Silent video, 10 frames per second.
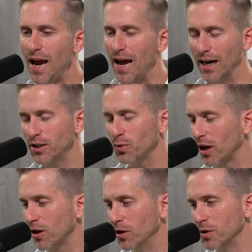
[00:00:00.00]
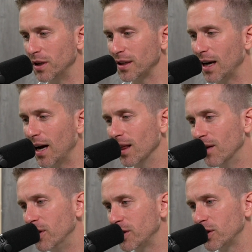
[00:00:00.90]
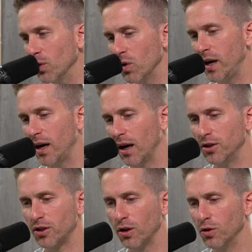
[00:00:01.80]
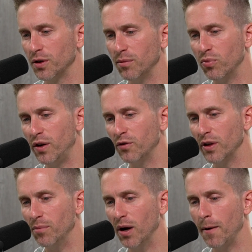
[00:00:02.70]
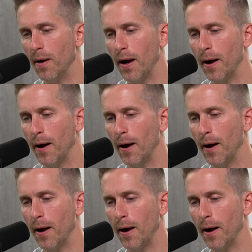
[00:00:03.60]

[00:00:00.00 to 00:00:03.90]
And I just want to close with this. I love this story. I'll just close with it briefly. But